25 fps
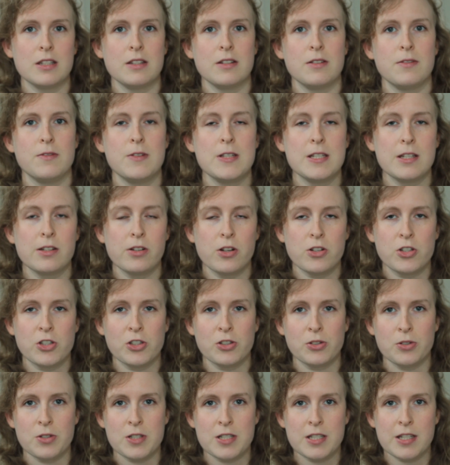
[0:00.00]
The
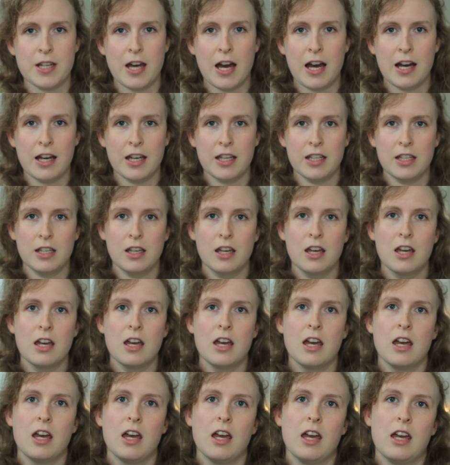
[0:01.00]
physiological sigh,
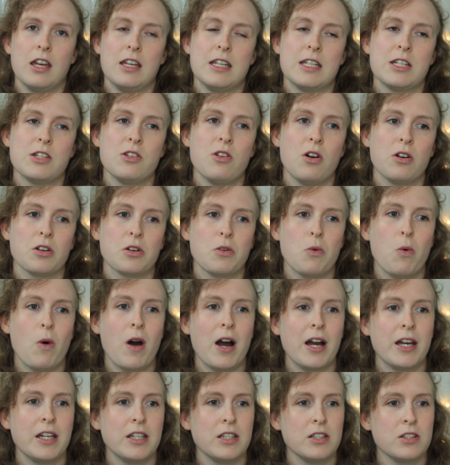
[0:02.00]
it's not
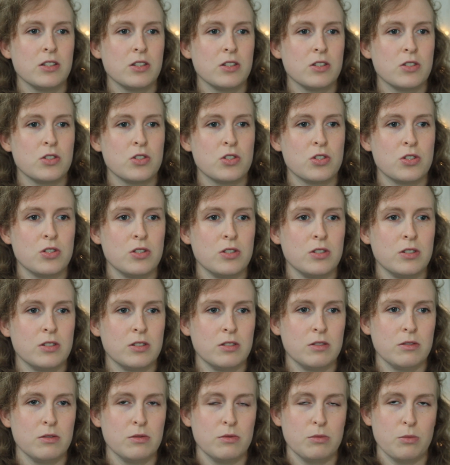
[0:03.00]
quite,
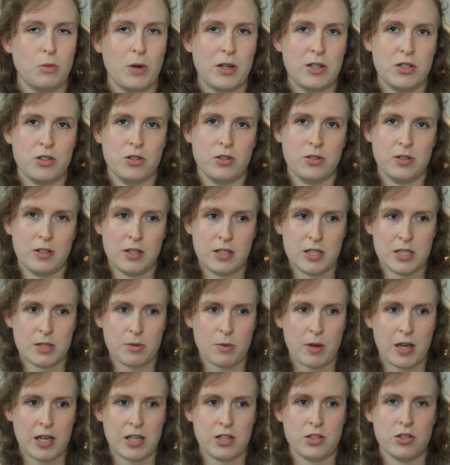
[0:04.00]
when done
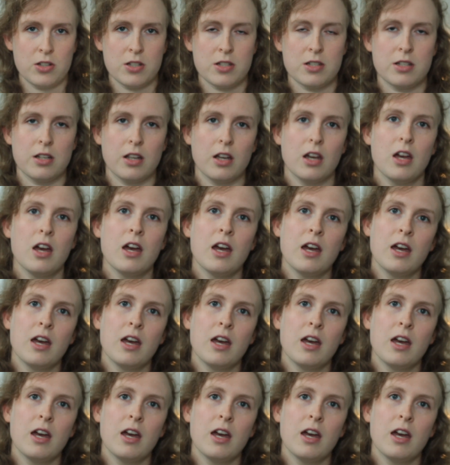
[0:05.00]
this way, just to